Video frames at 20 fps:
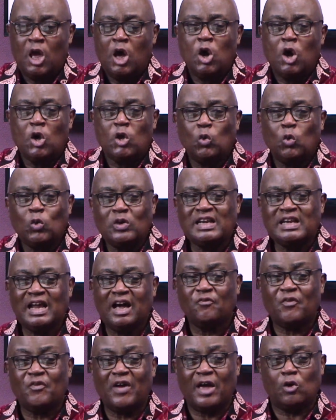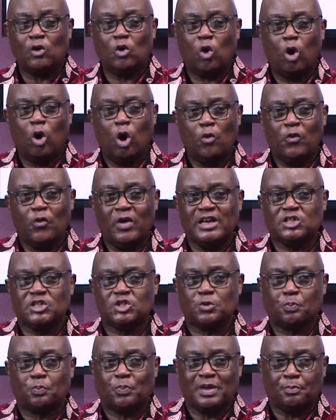he would have
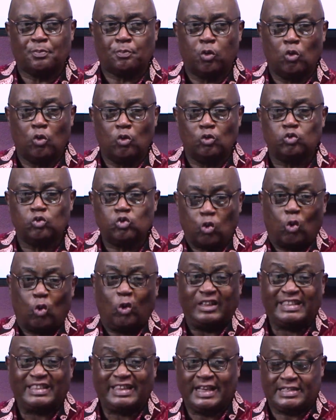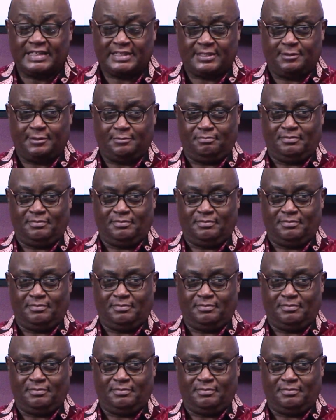encouraged people to contest him.